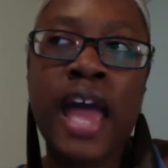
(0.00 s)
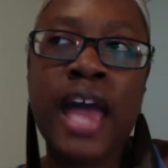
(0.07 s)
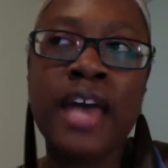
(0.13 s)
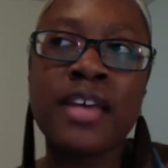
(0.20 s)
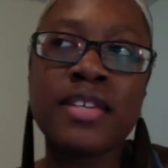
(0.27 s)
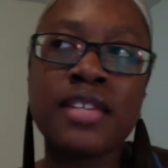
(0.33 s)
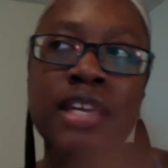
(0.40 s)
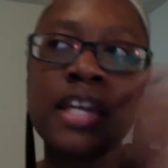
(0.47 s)

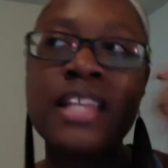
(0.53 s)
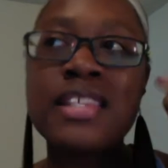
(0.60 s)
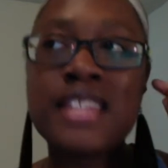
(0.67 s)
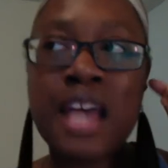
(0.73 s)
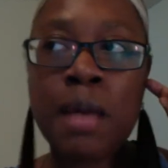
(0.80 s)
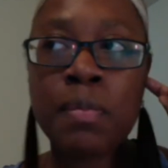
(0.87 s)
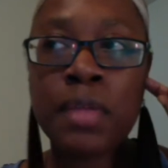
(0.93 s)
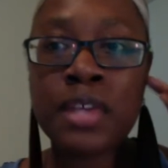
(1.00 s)
as
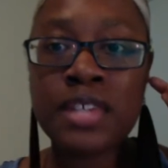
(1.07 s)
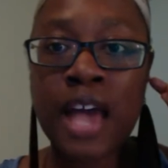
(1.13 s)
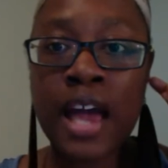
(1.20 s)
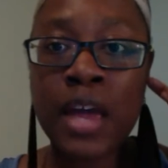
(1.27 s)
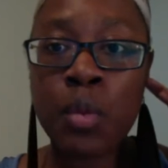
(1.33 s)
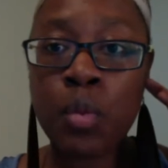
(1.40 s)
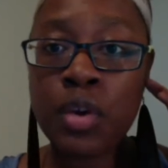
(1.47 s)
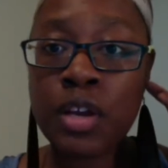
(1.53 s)
in-depth as
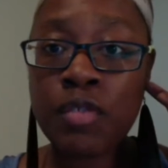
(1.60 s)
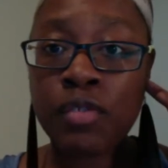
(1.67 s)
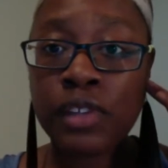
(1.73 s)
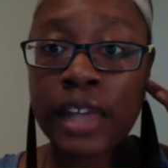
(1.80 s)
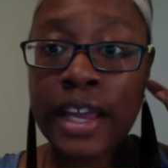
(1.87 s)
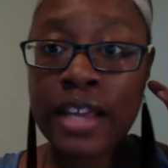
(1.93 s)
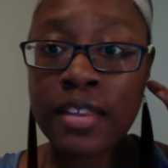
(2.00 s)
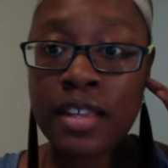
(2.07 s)
I would have
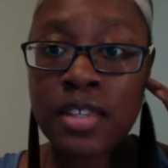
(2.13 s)
liked it